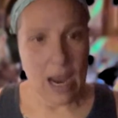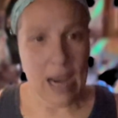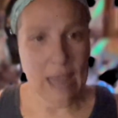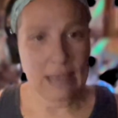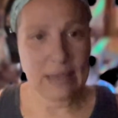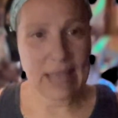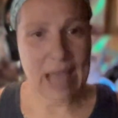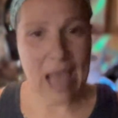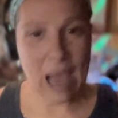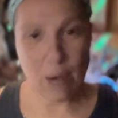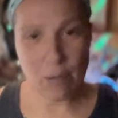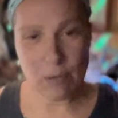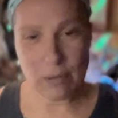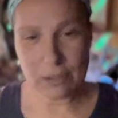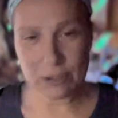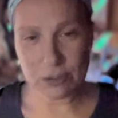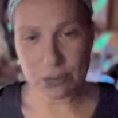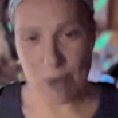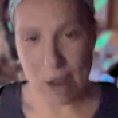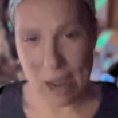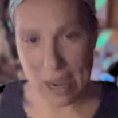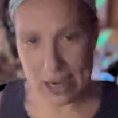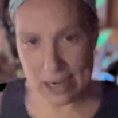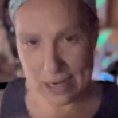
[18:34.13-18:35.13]
And that
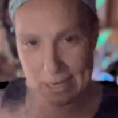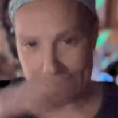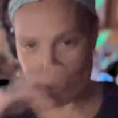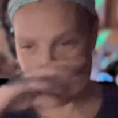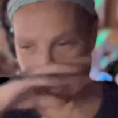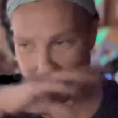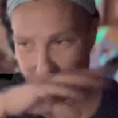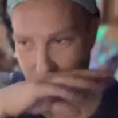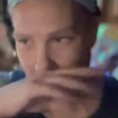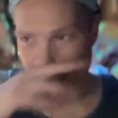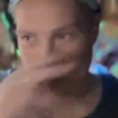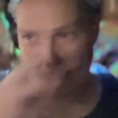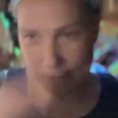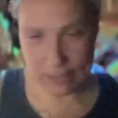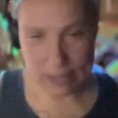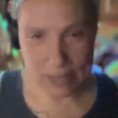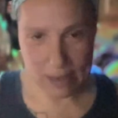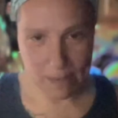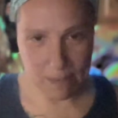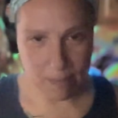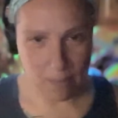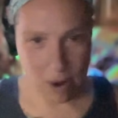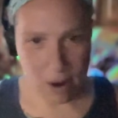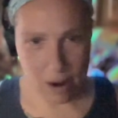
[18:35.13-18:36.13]
was right at the time
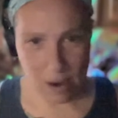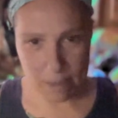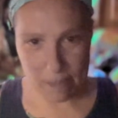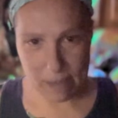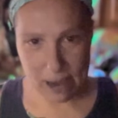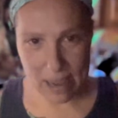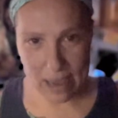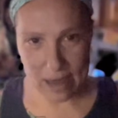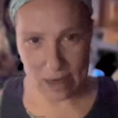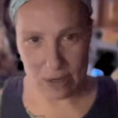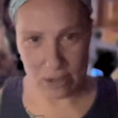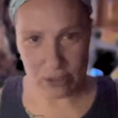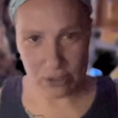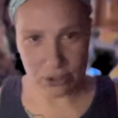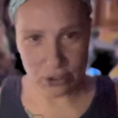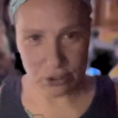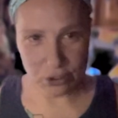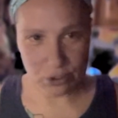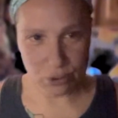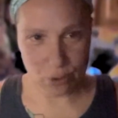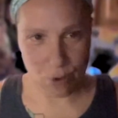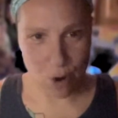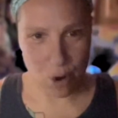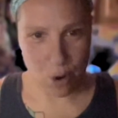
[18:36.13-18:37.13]
that mom had her
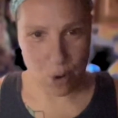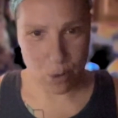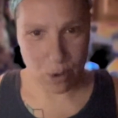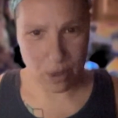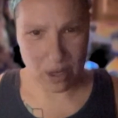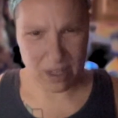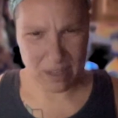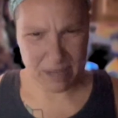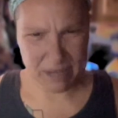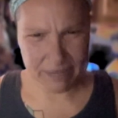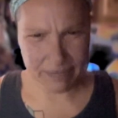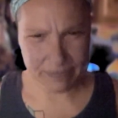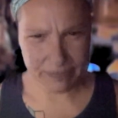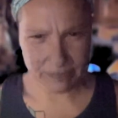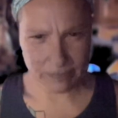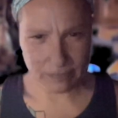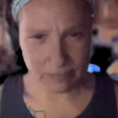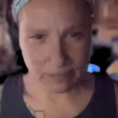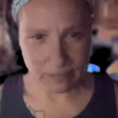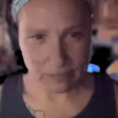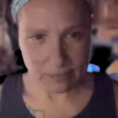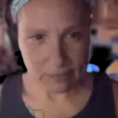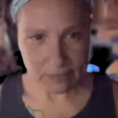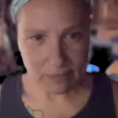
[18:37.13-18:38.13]
stroke.
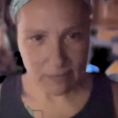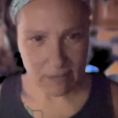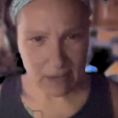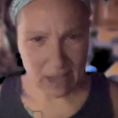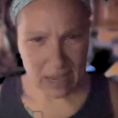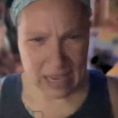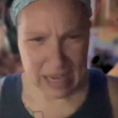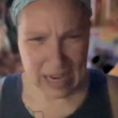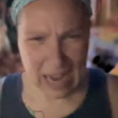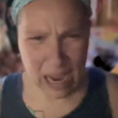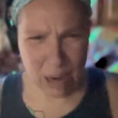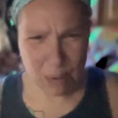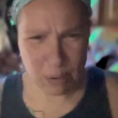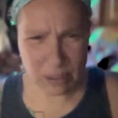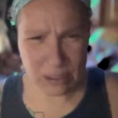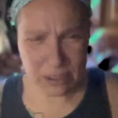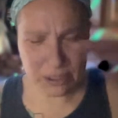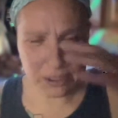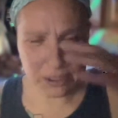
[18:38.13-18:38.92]
And I